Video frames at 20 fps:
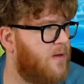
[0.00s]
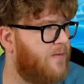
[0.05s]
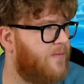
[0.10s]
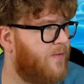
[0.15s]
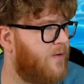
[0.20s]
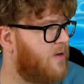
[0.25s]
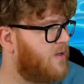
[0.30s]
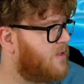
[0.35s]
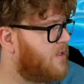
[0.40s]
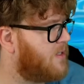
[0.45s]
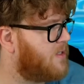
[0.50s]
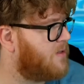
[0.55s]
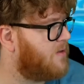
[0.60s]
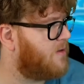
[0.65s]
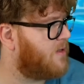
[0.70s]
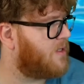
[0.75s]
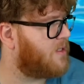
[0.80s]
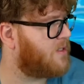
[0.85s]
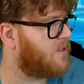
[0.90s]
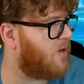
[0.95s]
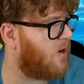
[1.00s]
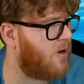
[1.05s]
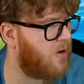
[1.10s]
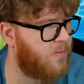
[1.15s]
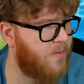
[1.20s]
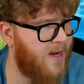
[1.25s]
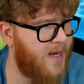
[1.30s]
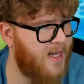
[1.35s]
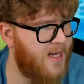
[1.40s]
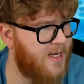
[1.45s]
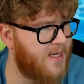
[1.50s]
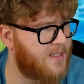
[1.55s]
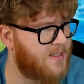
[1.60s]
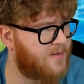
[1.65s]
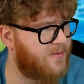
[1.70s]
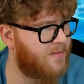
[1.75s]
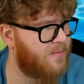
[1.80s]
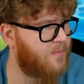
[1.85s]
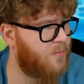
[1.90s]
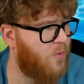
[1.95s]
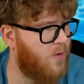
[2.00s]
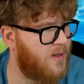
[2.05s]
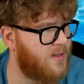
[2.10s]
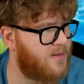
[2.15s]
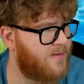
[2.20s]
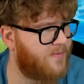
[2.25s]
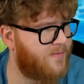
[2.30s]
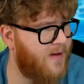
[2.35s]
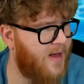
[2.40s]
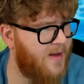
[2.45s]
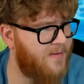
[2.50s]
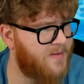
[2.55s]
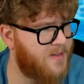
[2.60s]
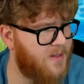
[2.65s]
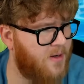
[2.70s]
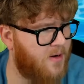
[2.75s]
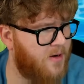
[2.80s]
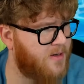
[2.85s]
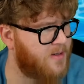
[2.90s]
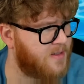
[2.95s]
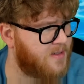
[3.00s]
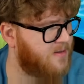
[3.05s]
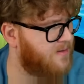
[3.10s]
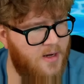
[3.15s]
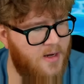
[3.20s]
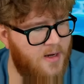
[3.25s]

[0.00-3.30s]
First, let's do the star ratings from 1 to 5 stars.